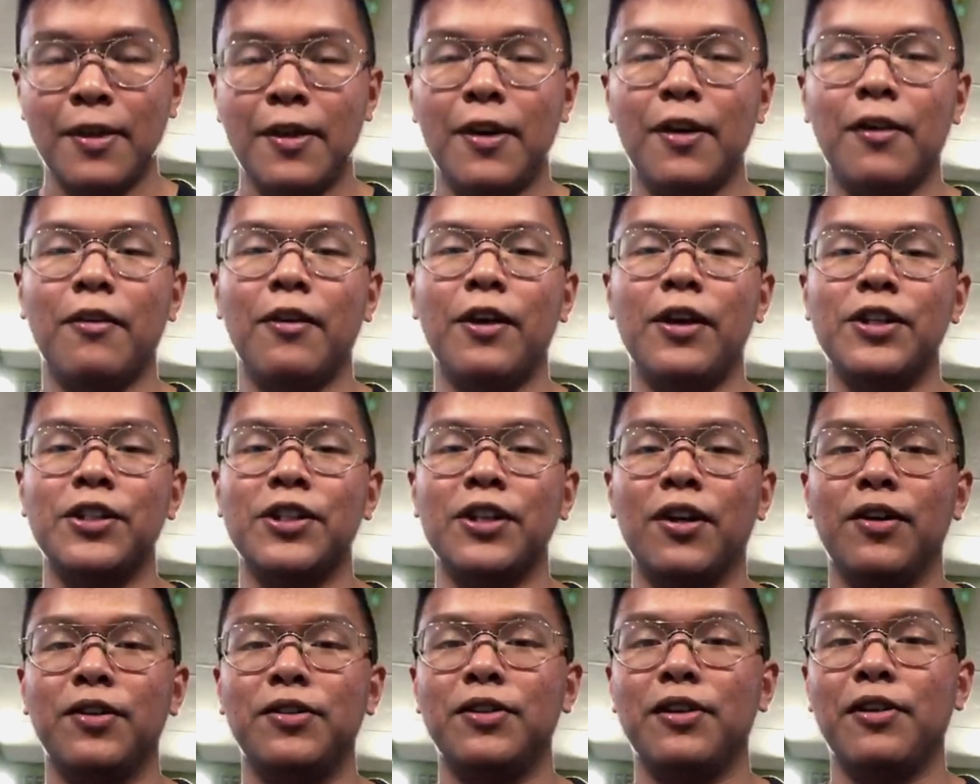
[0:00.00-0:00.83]
Alright,
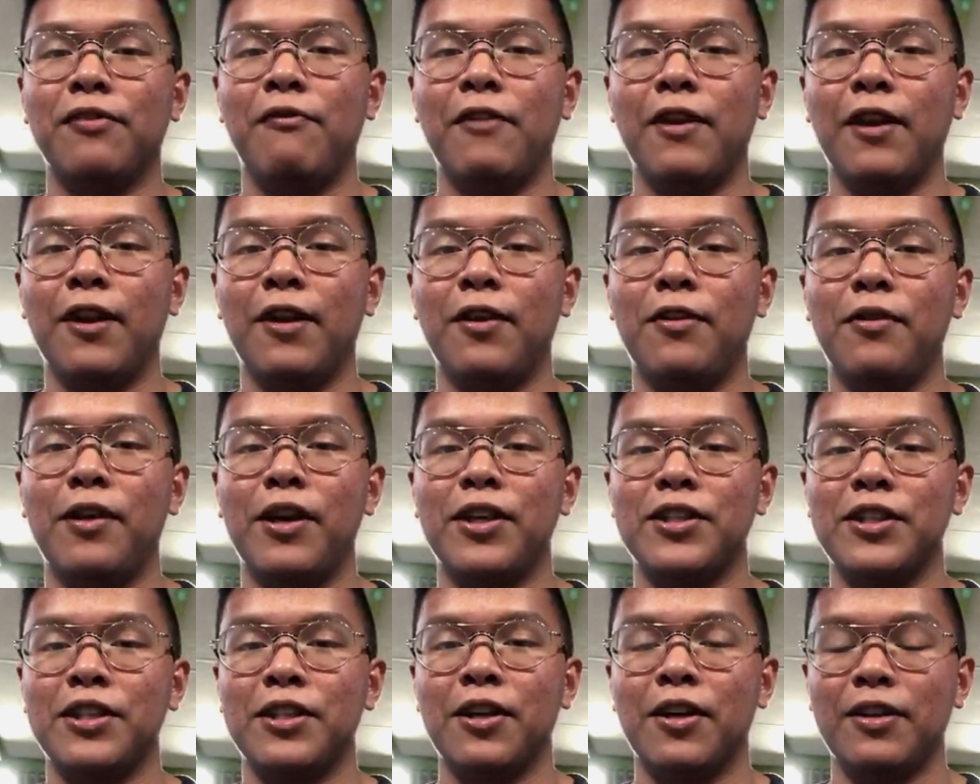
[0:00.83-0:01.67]
shout out to the fella who
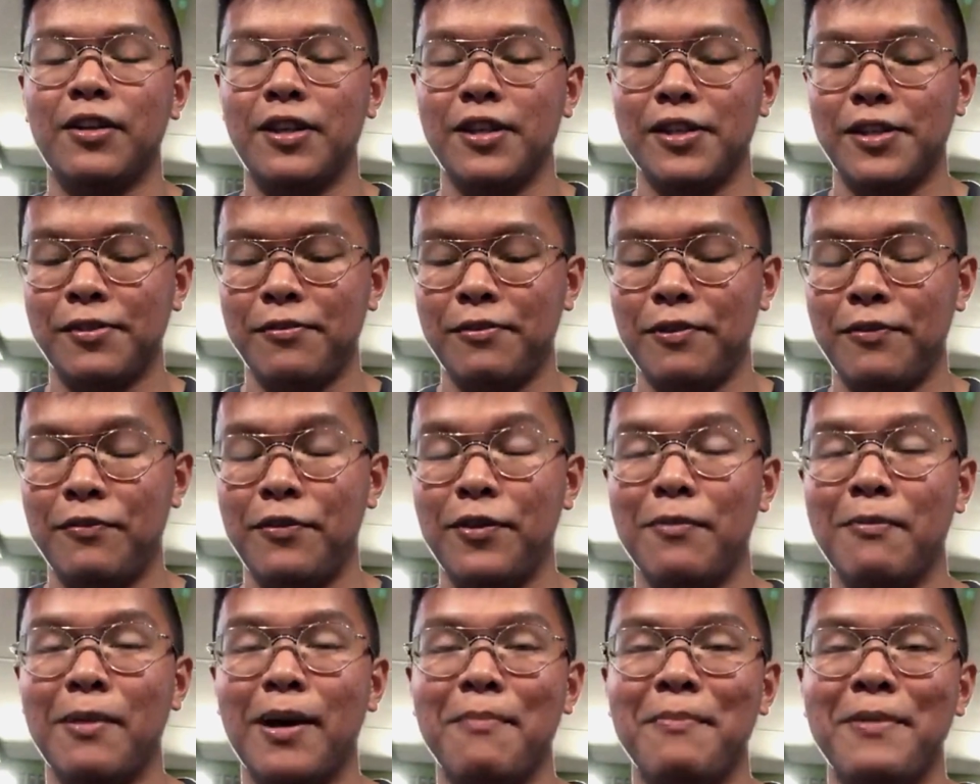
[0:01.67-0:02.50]
actually got this
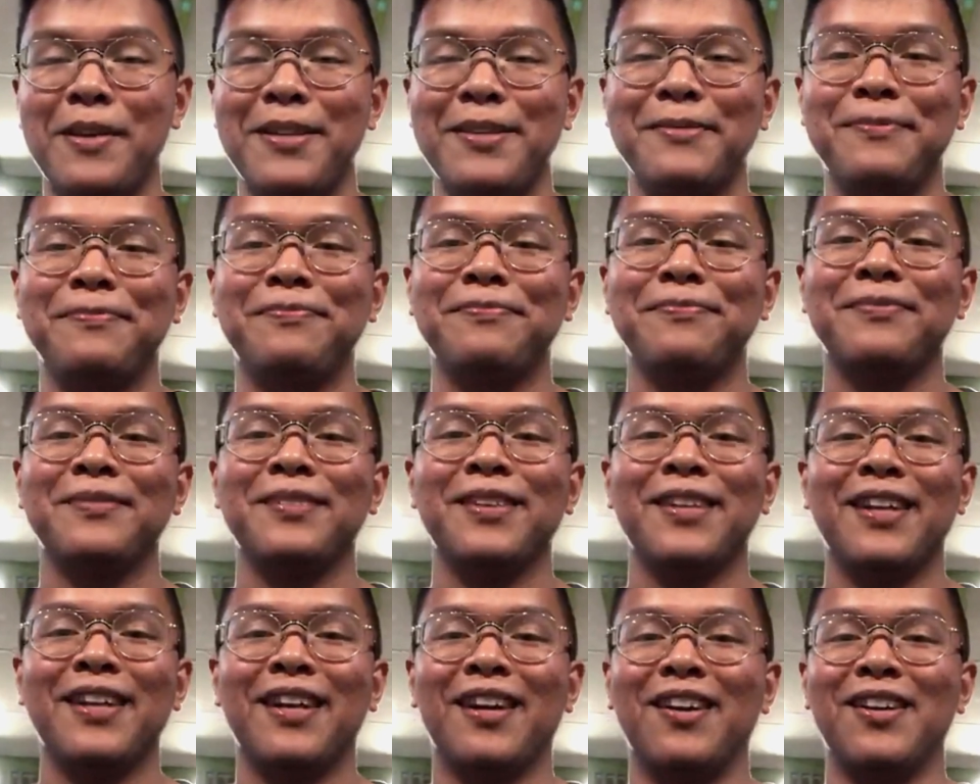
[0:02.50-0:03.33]
reviewed by me,
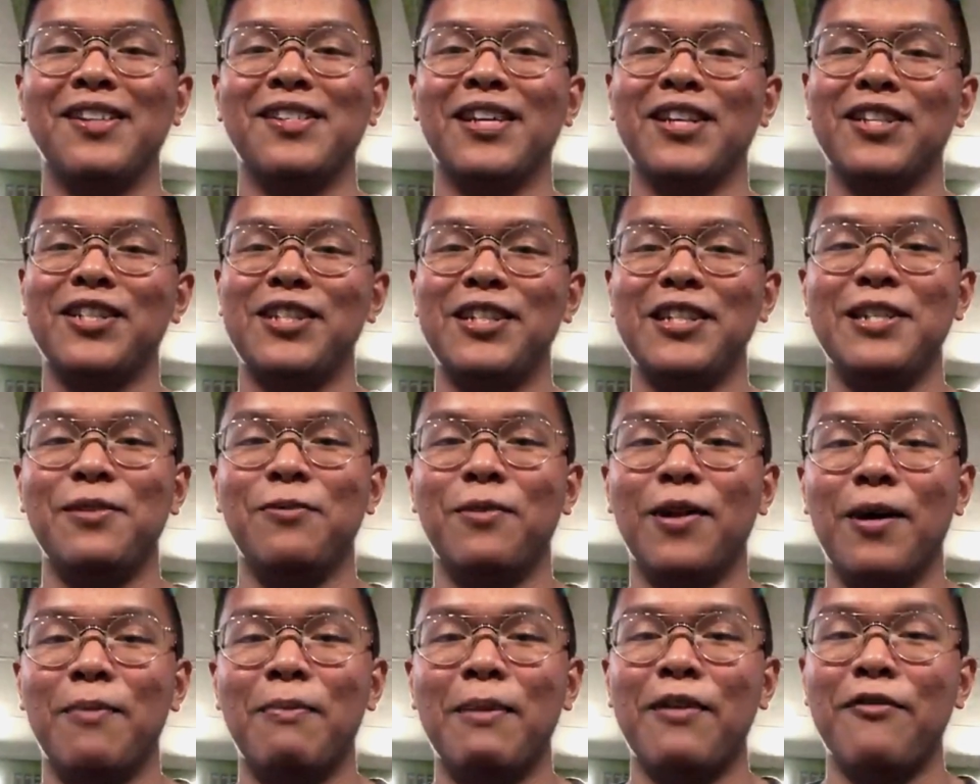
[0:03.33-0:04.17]
because it's actually
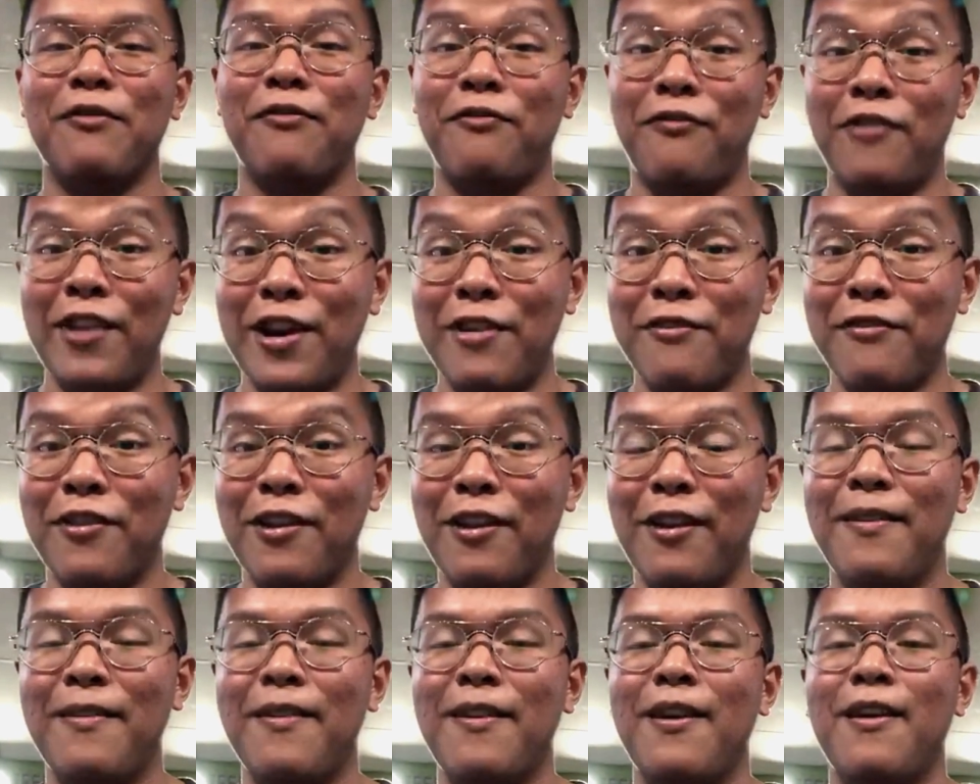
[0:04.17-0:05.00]
one of my favorite
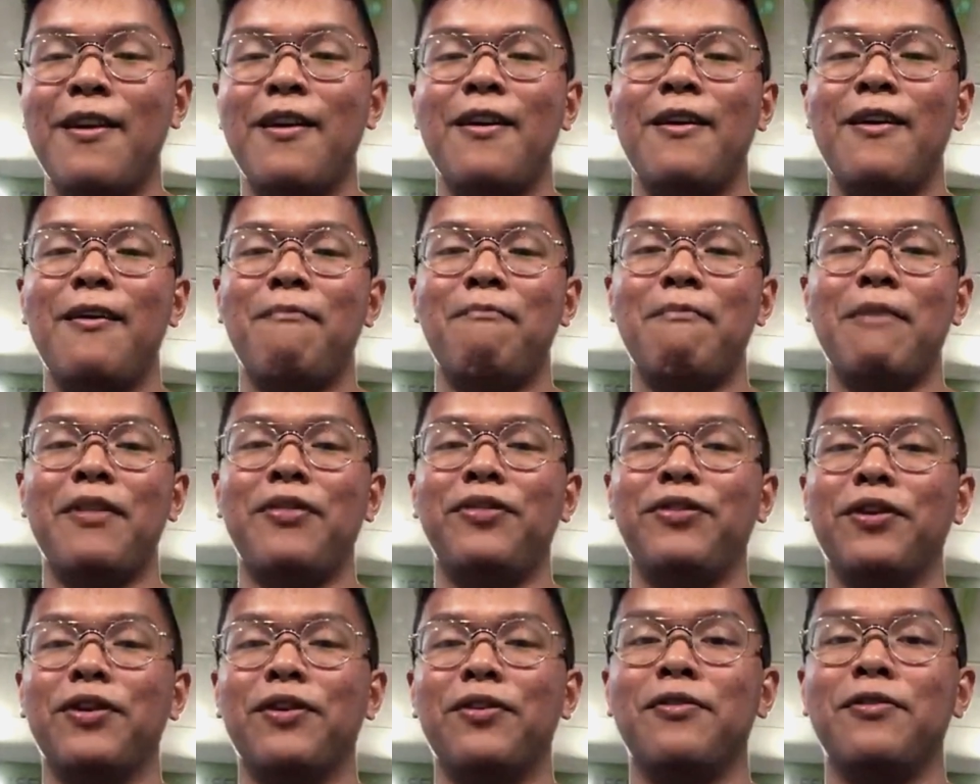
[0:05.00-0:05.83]

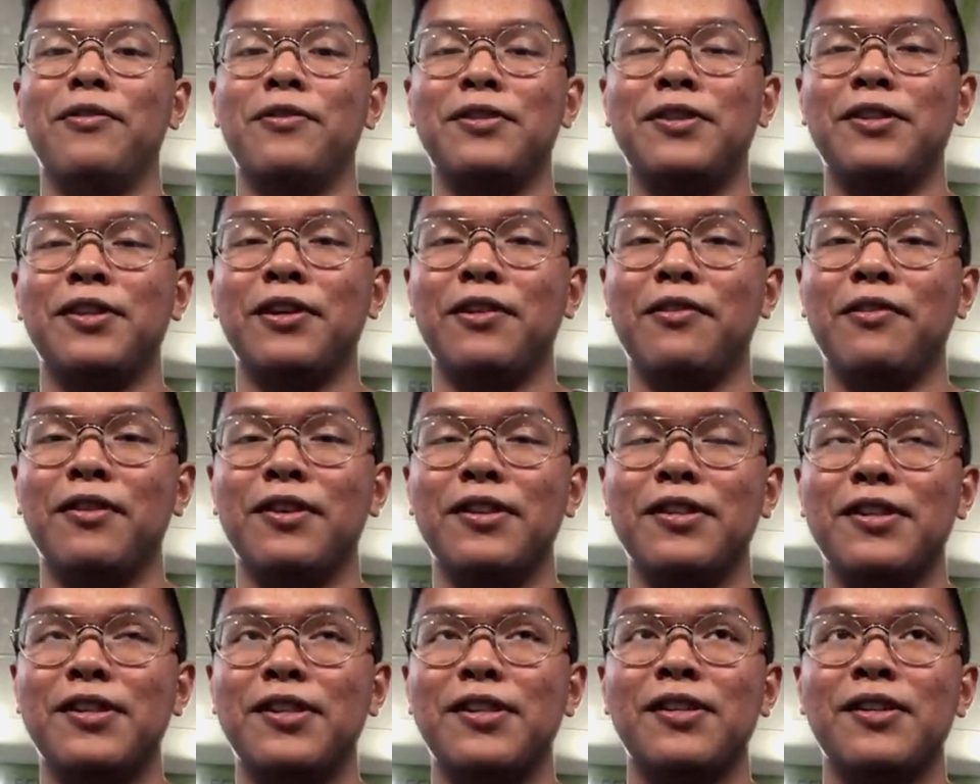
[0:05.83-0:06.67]
menthol
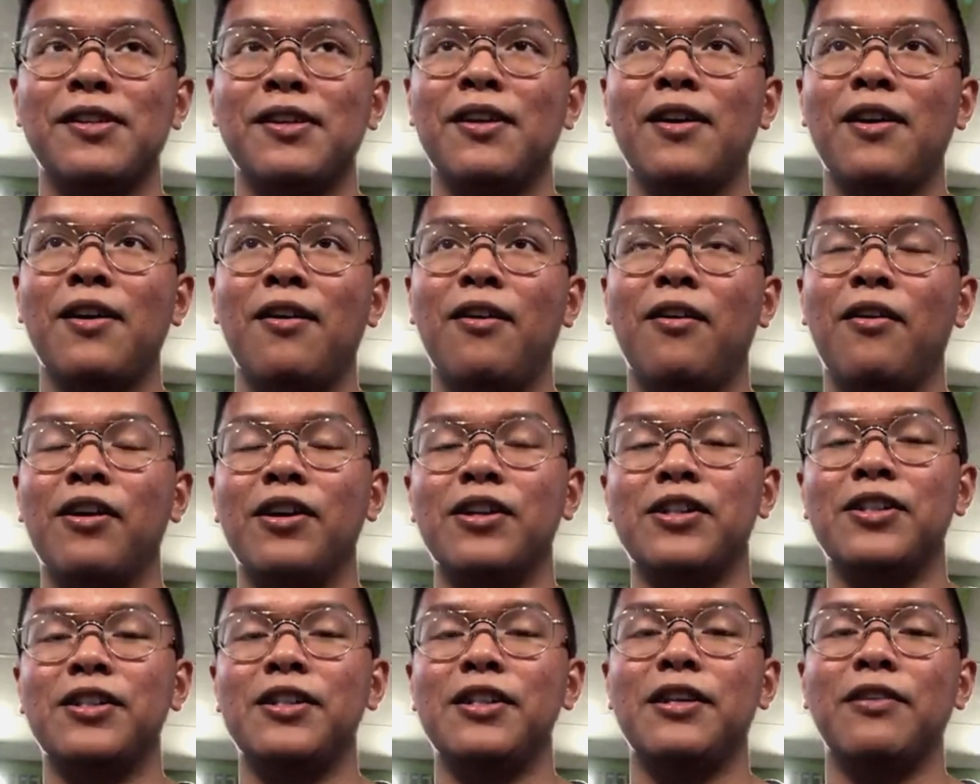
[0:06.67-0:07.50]
cigarettes, or
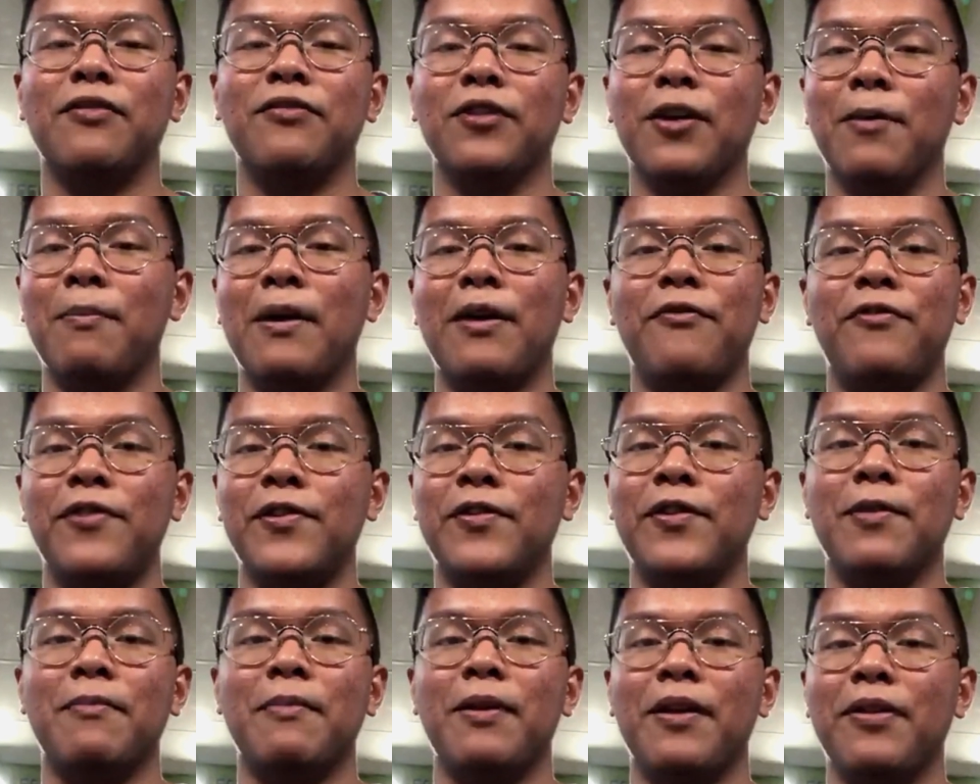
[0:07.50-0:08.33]
actually if not my
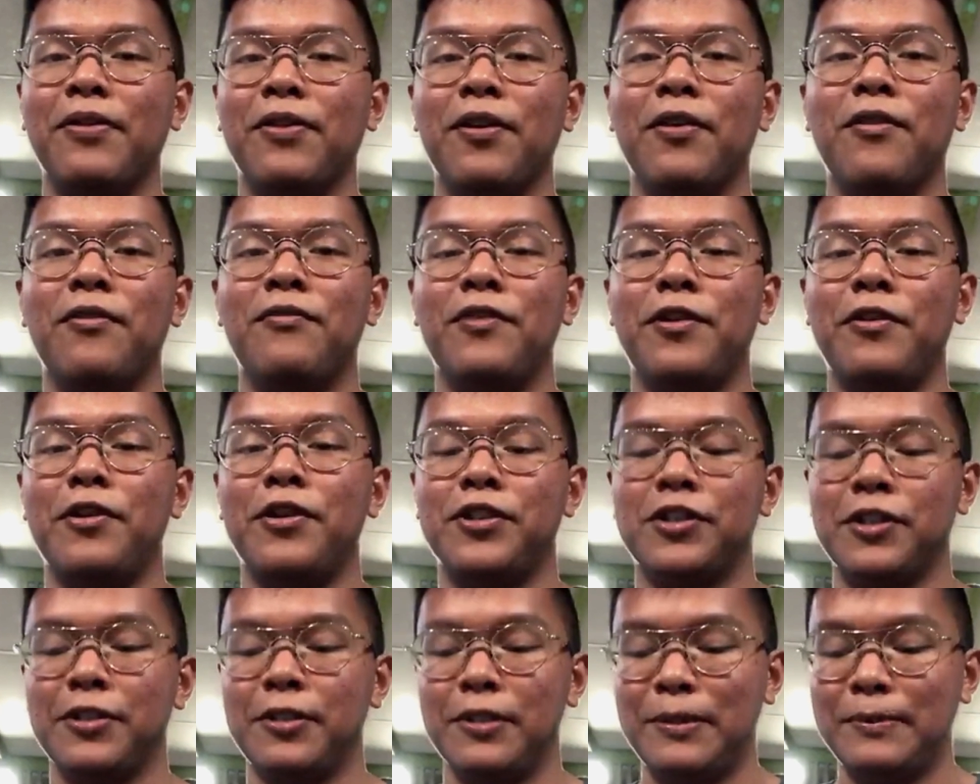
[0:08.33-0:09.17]
favorite menthol
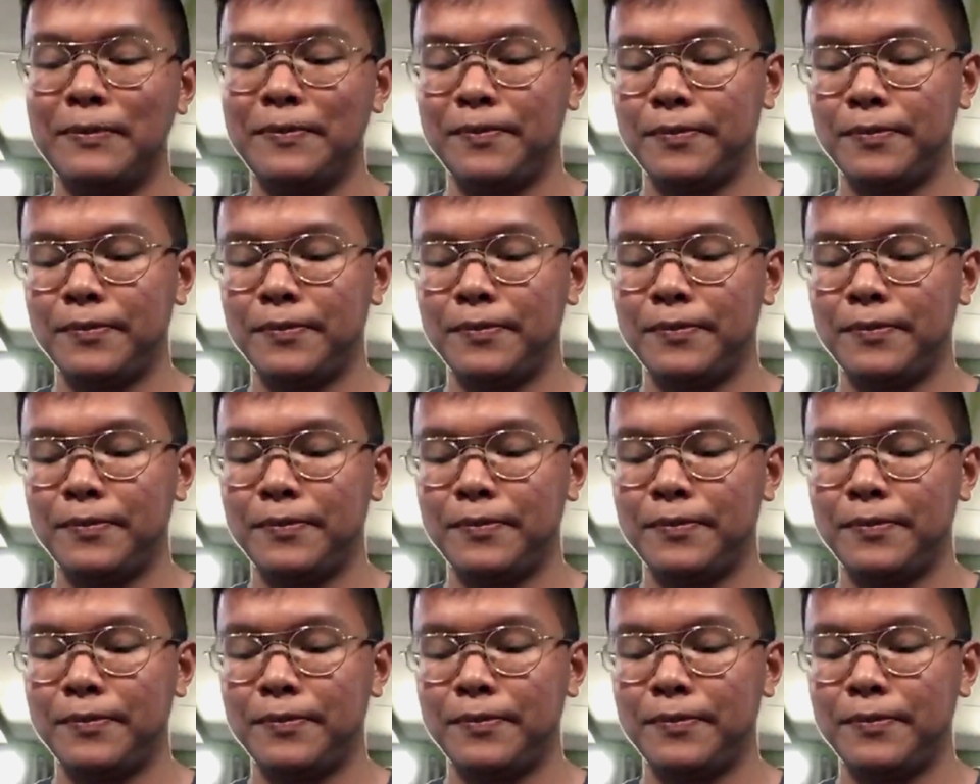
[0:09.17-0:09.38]
variation.